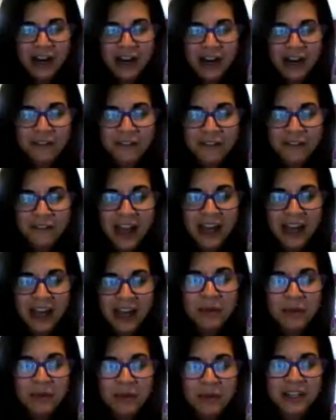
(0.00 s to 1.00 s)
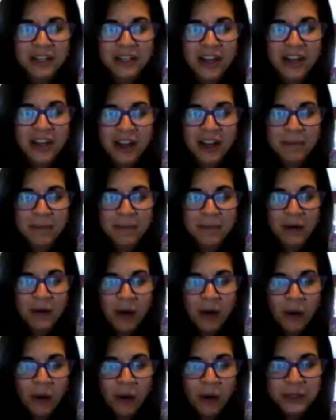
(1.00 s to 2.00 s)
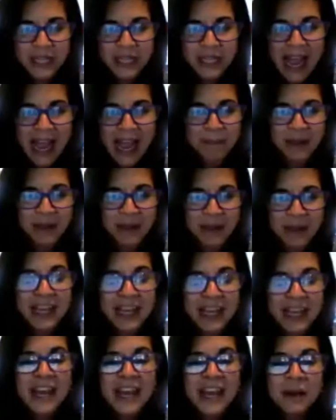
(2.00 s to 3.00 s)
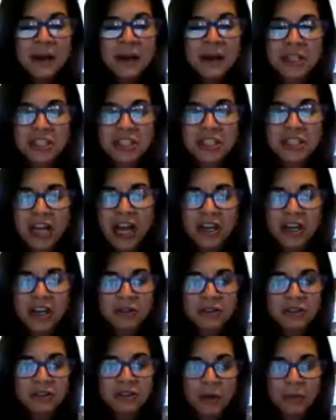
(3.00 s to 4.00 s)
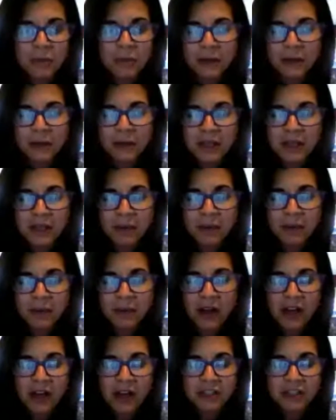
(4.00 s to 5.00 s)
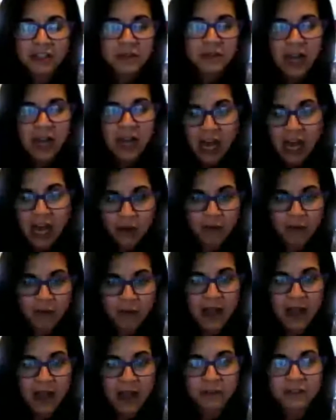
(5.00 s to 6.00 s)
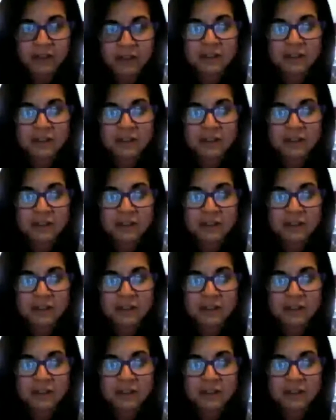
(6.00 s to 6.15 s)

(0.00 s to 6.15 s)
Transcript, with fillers: girlfriend, and we're going to talk about cold capping, which I know so many people do not know about.